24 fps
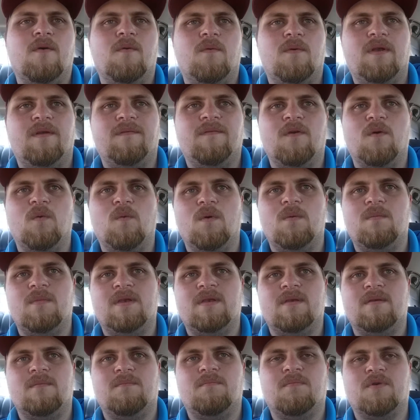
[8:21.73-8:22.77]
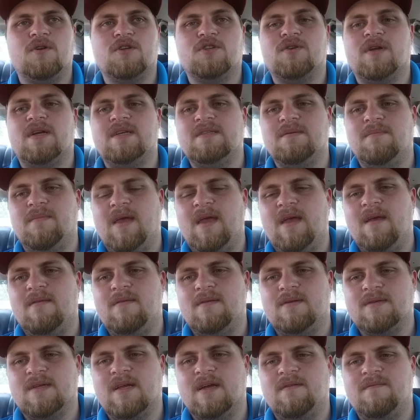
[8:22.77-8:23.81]
whenever a woman portrays a man,
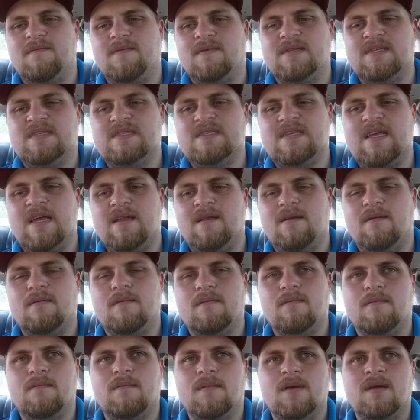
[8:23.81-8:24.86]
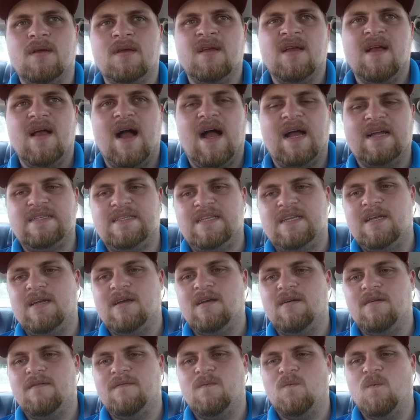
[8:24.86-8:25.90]
there's kind of a set
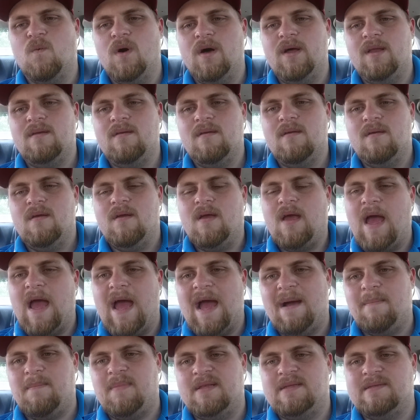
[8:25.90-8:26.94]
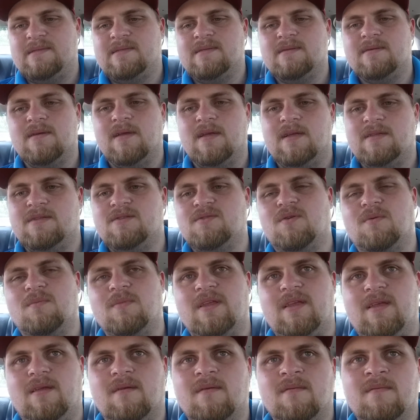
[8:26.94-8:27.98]
idea of what happens, and it's
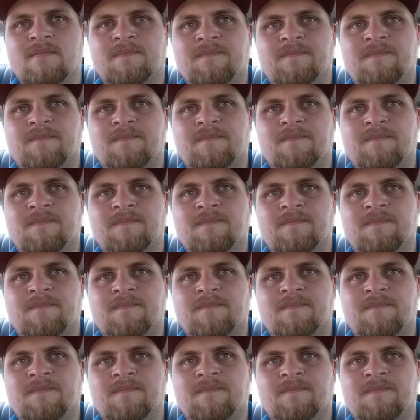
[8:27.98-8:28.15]
normally,